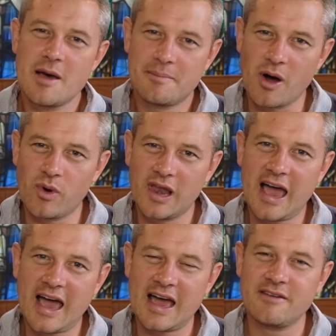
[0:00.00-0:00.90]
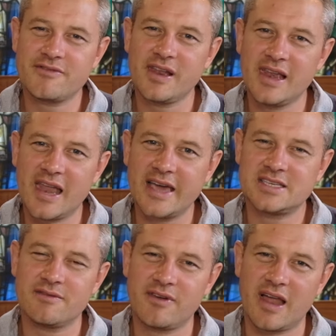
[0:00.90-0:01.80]
but will have the light
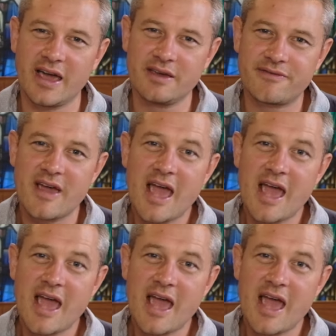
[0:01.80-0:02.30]
of life.